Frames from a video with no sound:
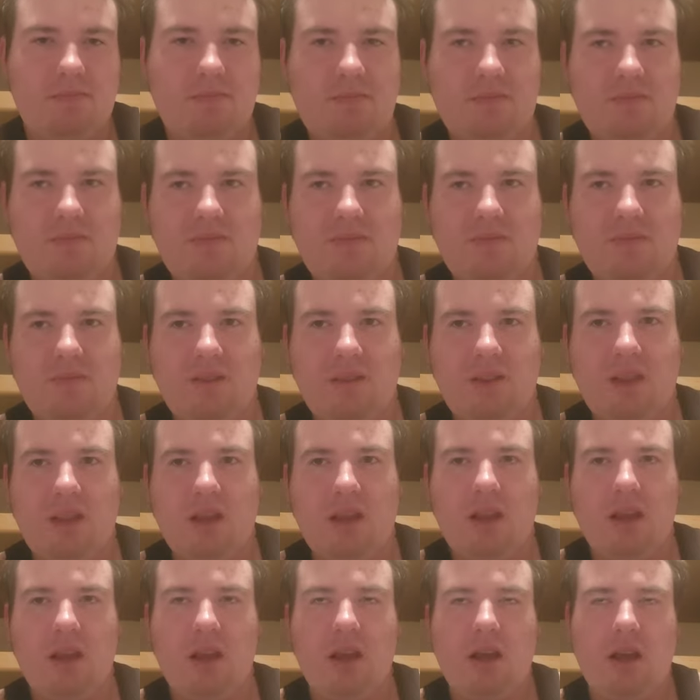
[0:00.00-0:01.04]

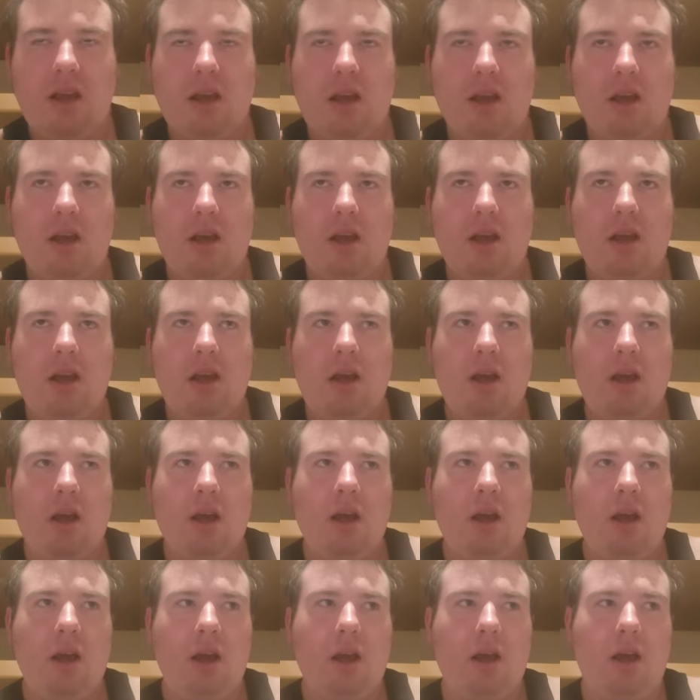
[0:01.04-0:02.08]

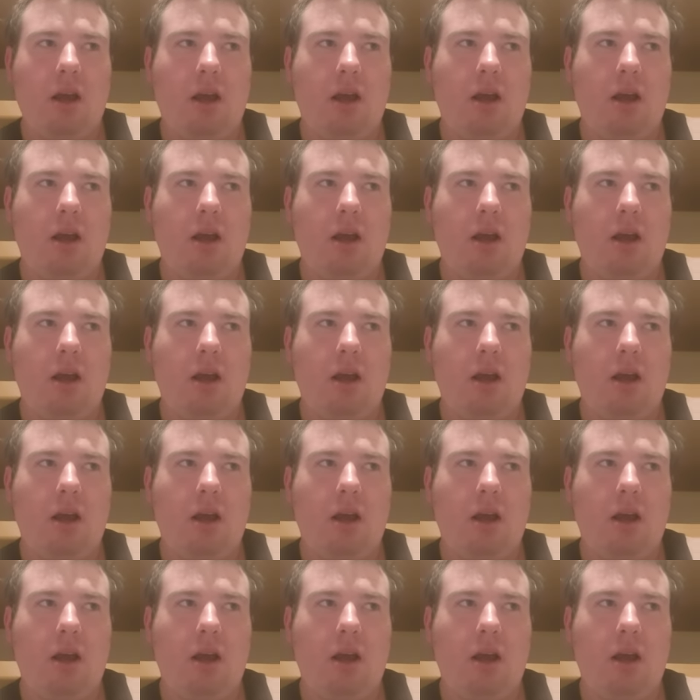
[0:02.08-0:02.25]
Nothing is said.